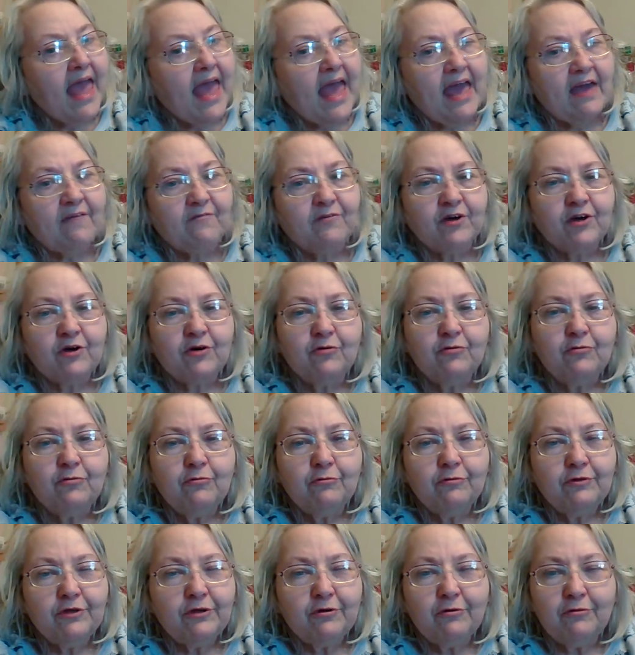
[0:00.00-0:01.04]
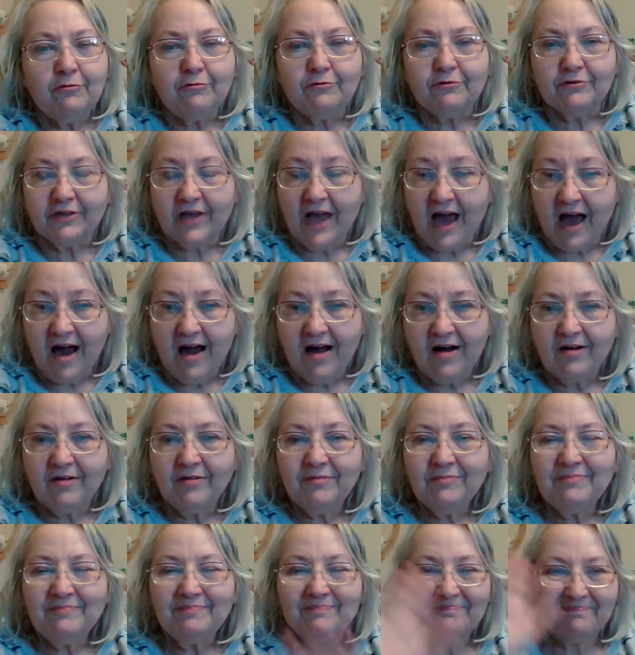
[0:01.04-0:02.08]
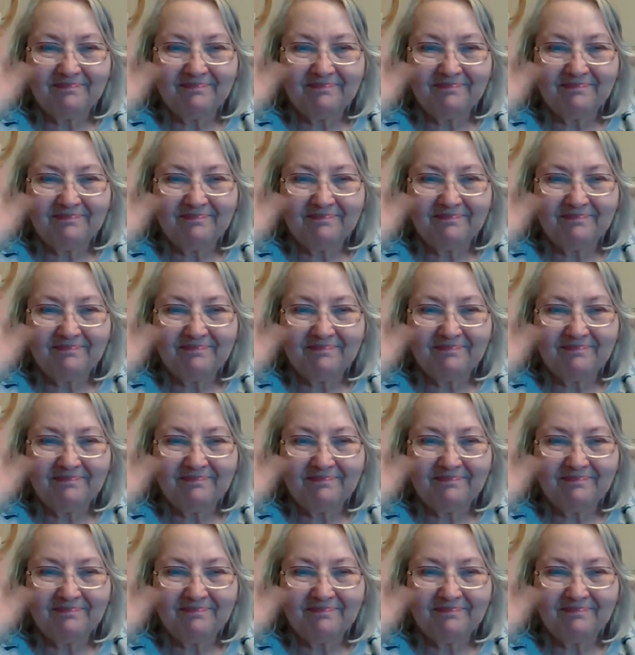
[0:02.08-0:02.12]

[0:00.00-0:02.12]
have a cool Yule, y'all.